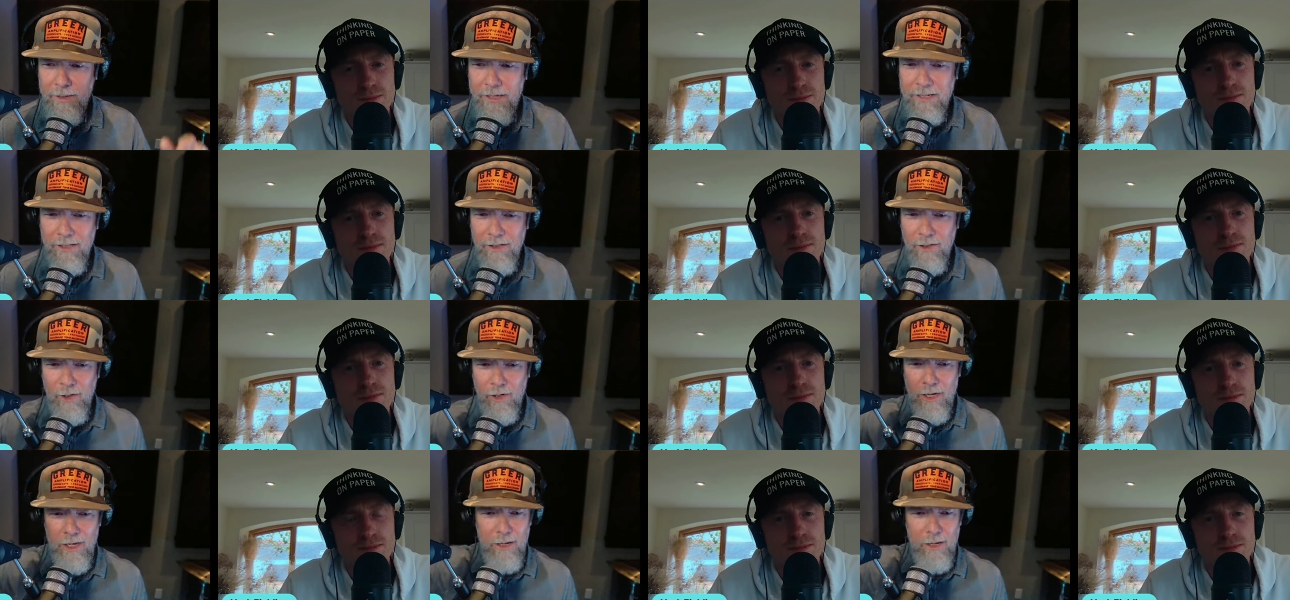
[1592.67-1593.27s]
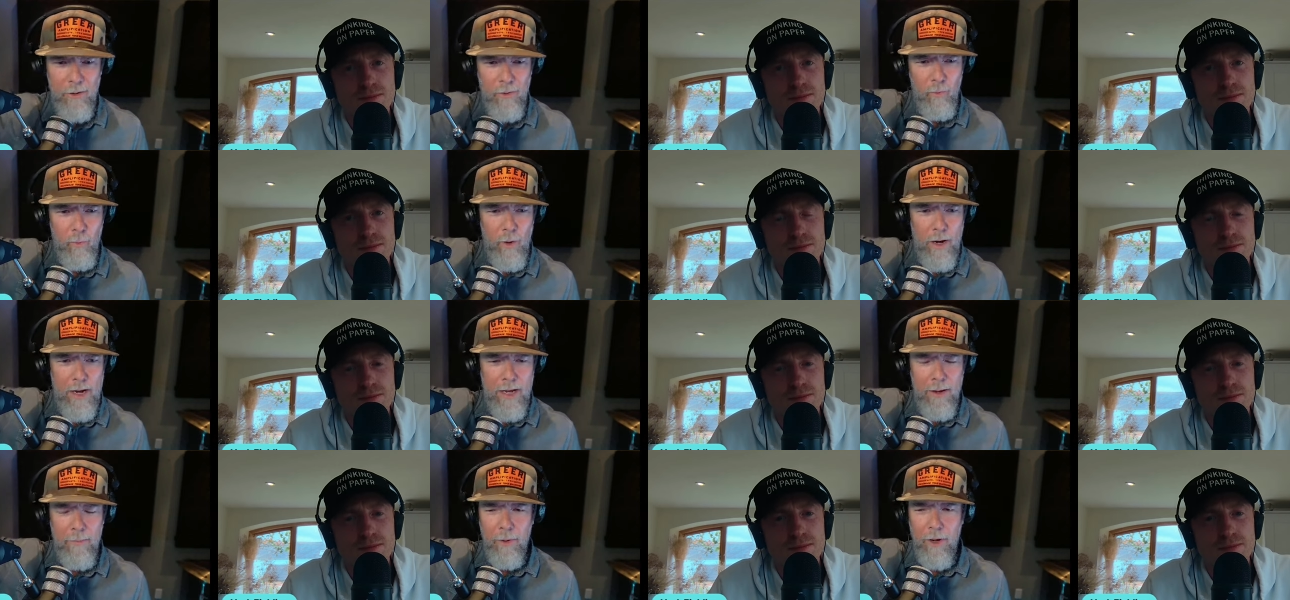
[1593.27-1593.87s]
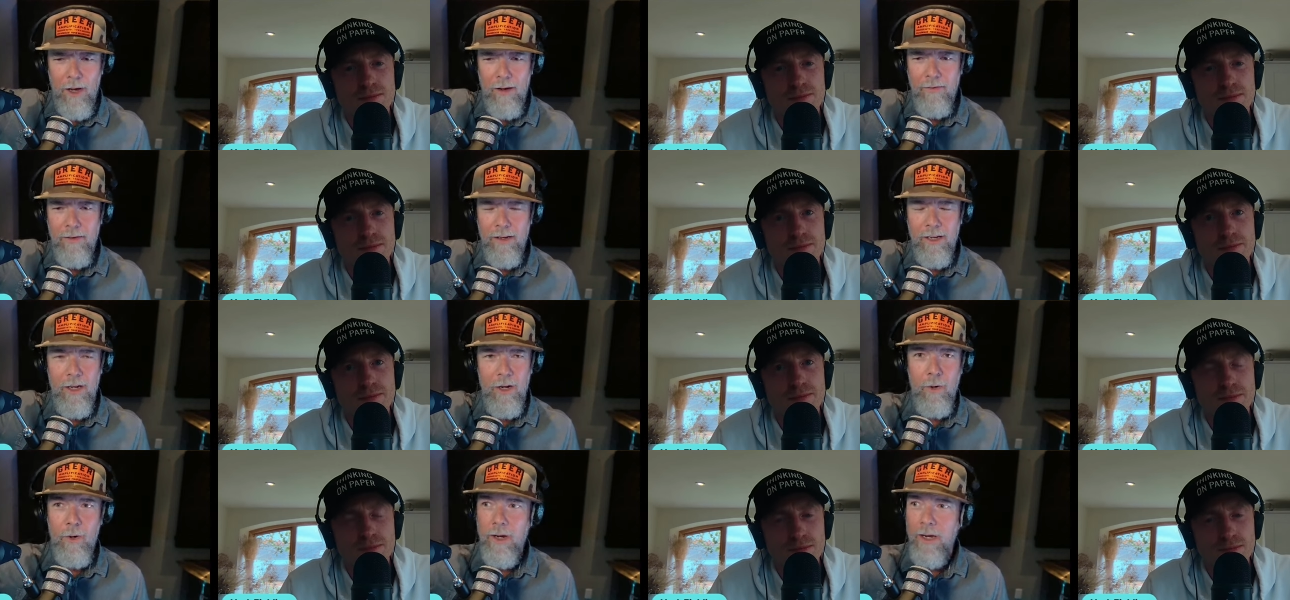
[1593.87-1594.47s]
Speaker 1: He's looking way above and
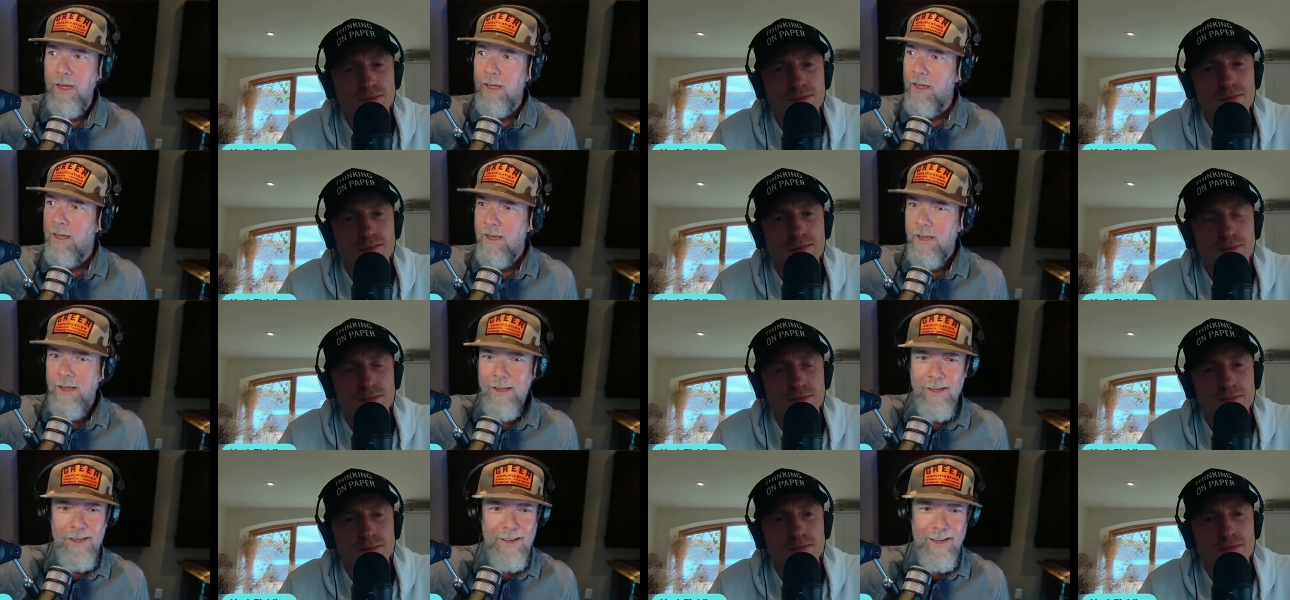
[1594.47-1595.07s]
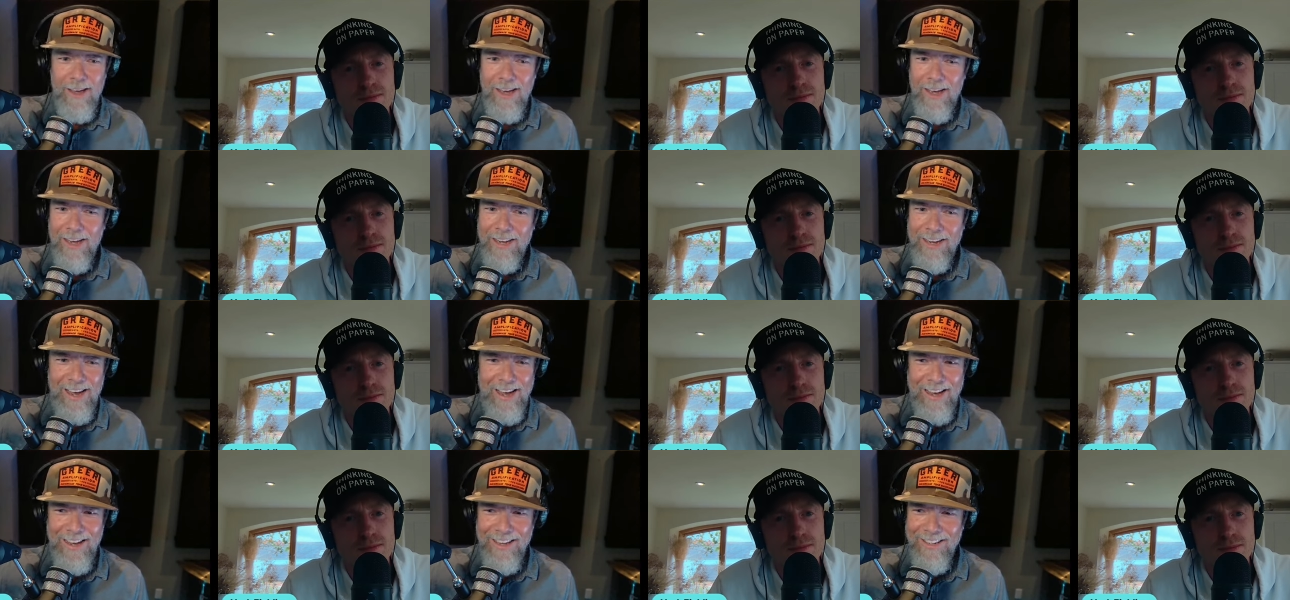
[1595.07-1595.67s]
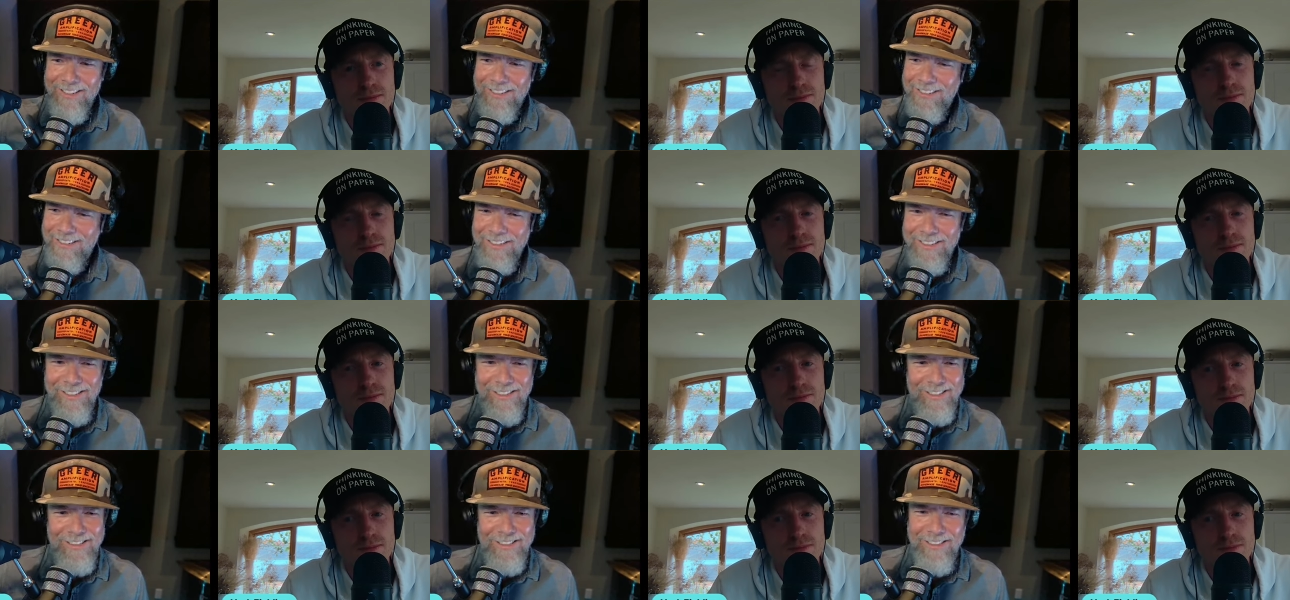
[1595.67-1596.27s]
going, hey guys,
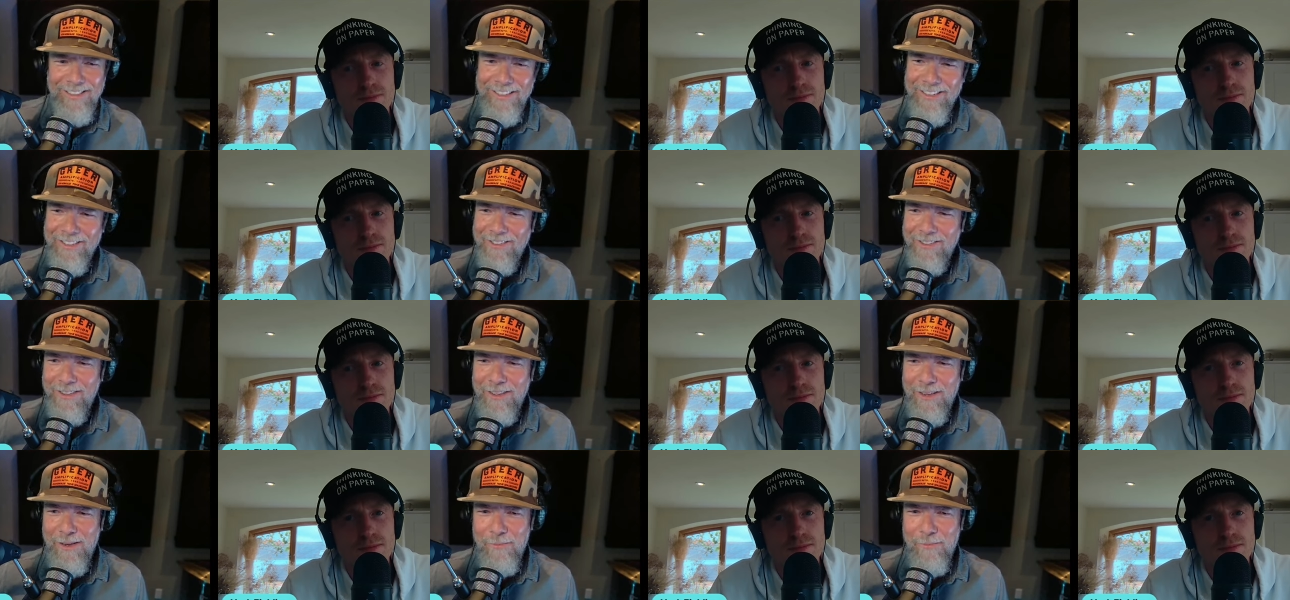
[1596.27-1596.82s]
these are the